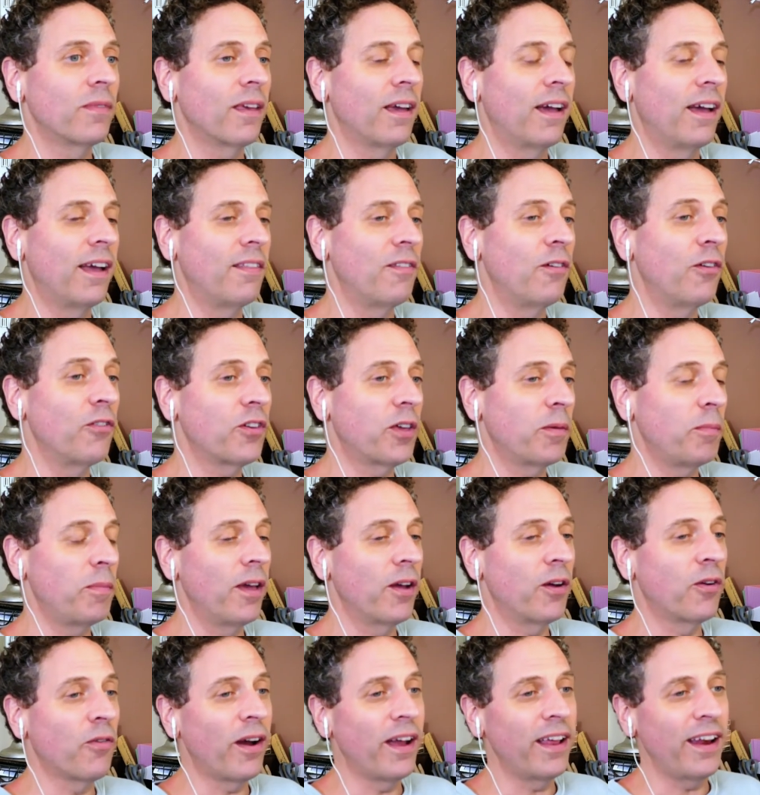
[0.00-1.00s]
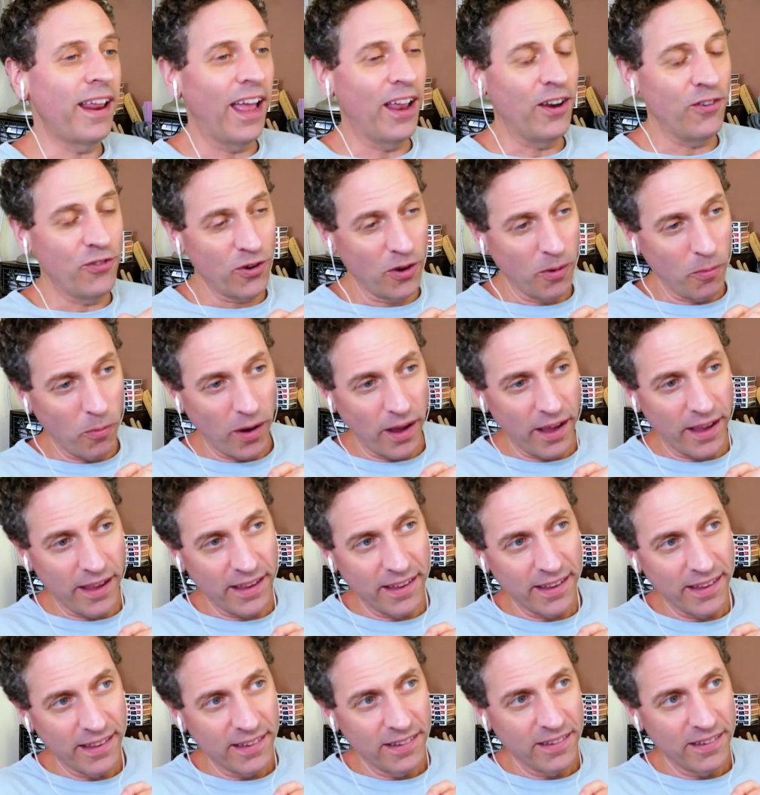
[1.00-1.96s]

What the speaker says: And those could be a great entryway.